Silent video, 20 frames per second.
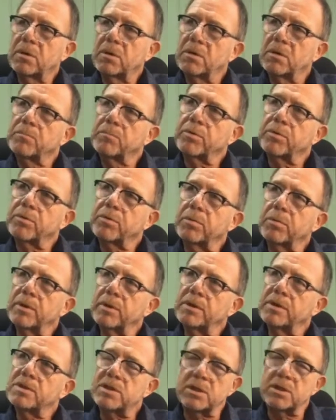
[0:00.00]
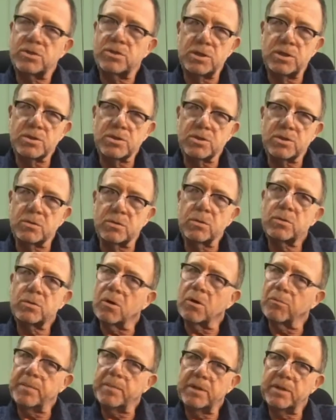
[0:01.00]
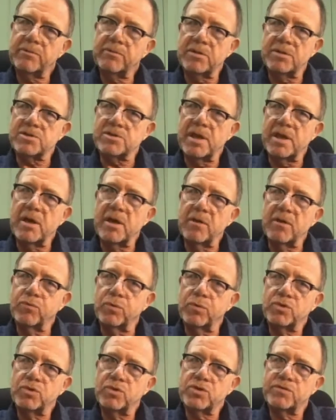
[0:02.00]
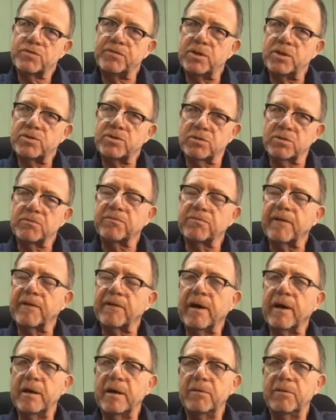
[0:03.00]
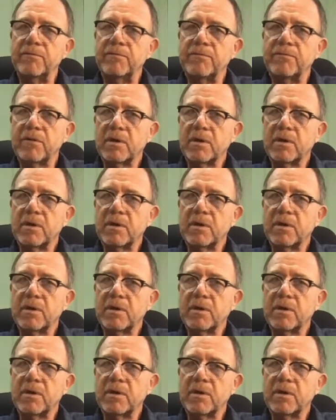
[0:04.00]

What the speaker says: probably 6 years ago called Made to Serve, which featured five